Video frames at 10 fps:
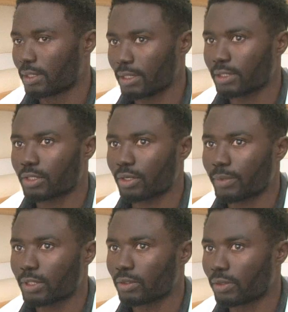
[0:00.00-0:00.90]
this crop
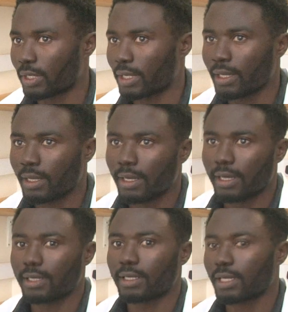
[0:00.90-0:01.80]
is growing,
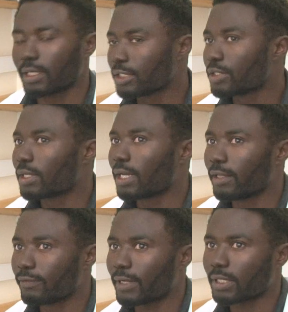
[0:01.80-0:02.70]
and an additional
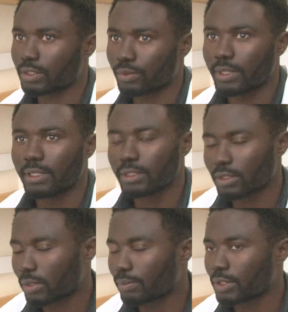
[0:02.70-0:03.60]
effect when this
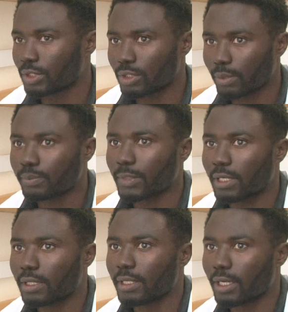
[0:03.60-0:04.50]
crop is chopped
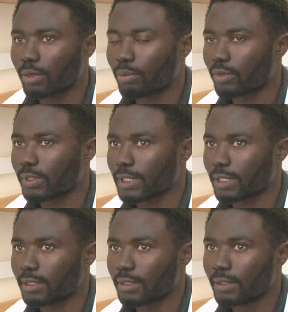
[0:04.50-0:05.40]
and incorporated.